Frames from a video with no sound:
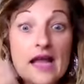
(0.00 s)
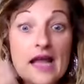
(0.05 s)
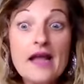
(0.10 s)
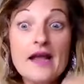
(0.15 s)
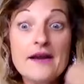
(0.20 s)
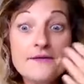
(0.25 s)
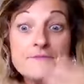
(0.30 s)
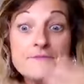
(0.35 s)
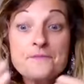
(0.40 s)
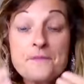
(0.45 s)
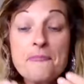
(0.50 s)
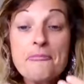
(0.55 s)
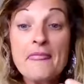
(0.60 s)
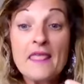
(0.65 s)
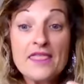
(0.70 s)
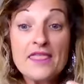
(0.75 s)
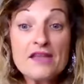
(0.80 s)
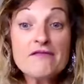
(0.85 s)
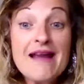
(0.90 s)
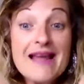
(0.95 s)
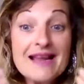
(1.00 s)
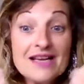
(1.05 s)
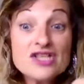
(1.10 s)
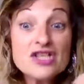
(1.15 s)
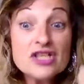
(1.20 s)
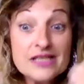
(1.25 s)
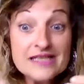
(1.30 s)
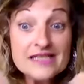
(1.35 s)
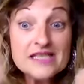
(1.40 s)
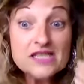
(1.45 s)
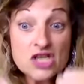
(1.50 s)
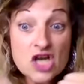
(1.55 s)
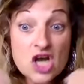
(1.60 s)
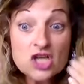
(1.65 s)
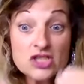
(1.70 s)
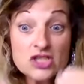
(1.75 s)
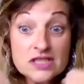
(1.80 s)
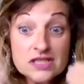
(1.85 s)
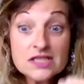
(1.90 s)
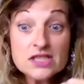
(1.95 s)
and they're actually
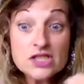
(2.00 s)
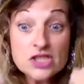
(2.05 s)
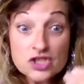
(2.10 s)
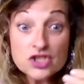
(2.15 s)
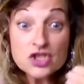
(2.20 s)
starting to